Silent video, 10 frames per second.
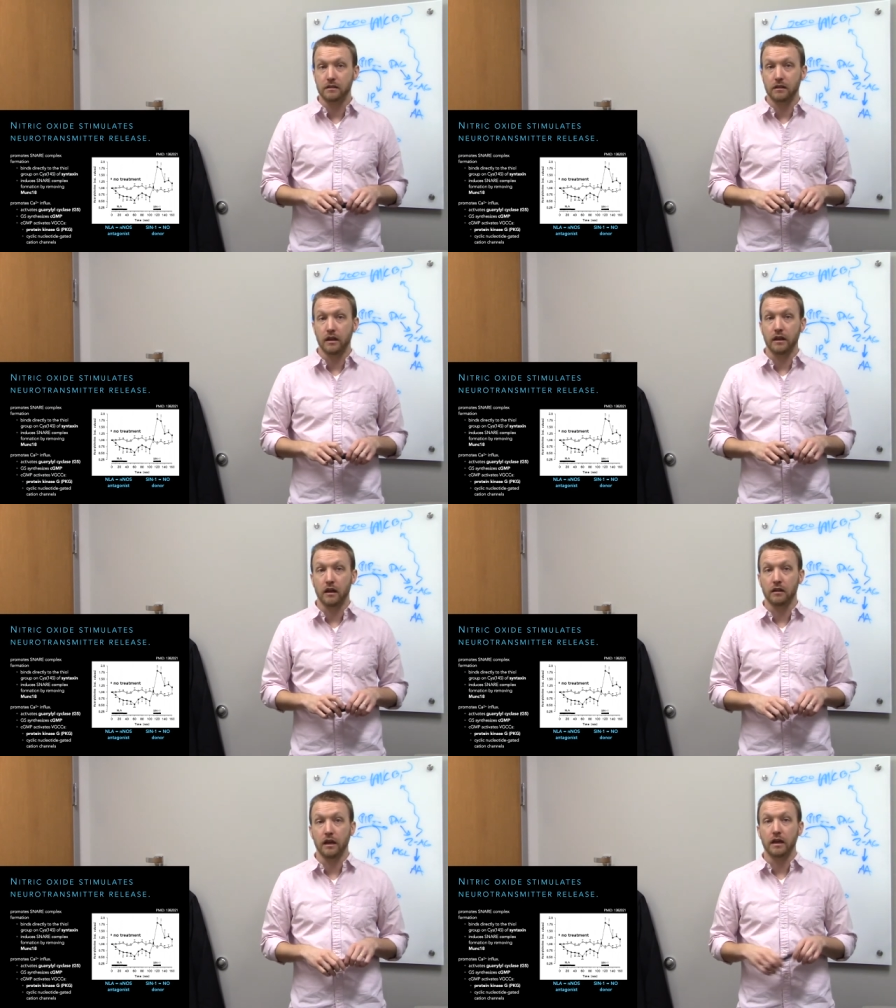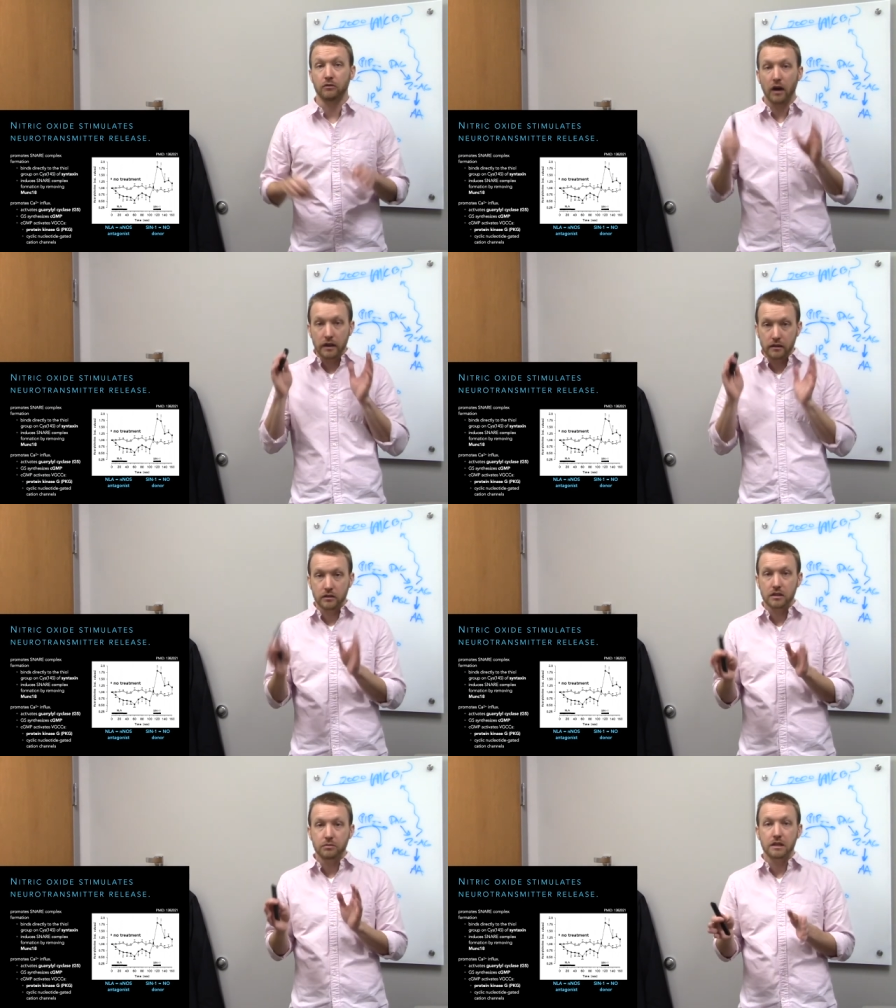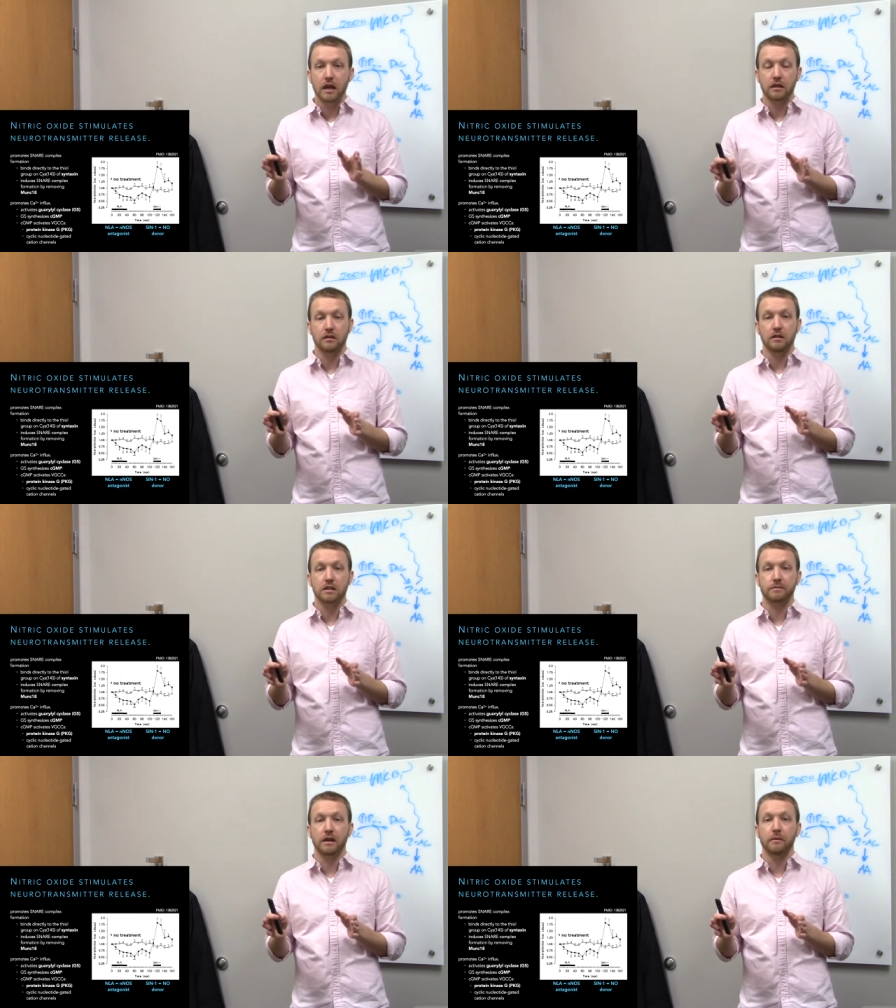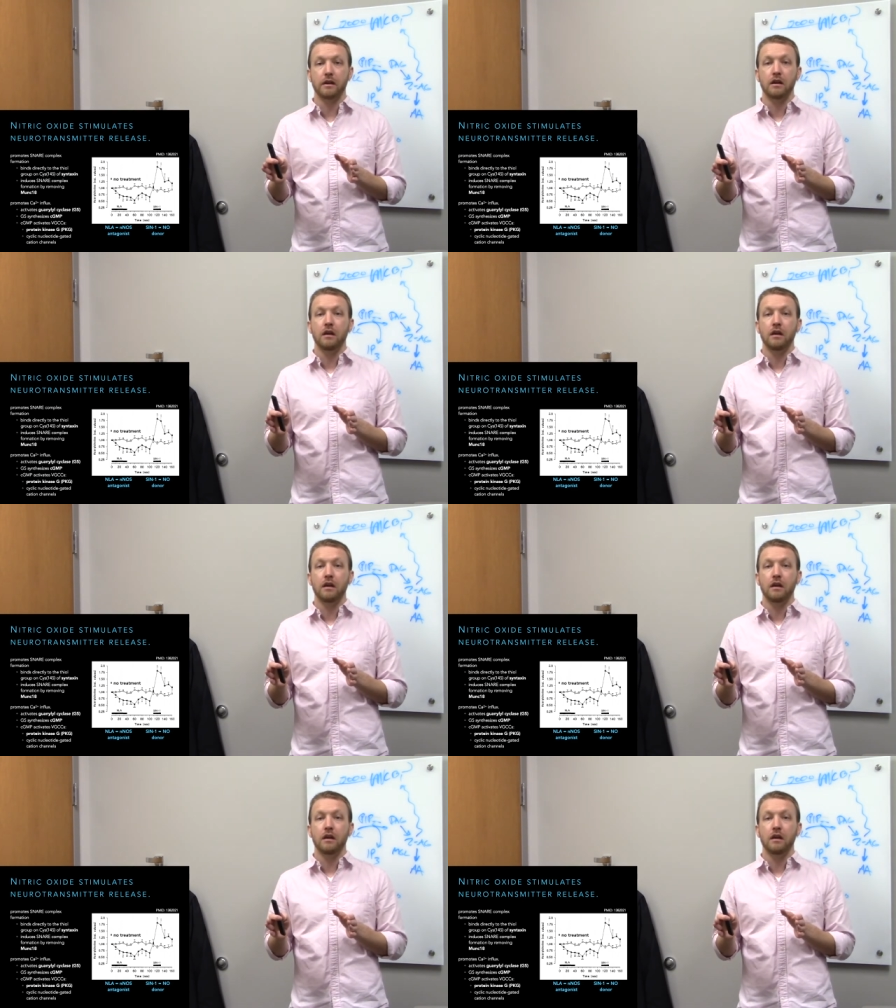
in LA right there at the beginning of the experiment.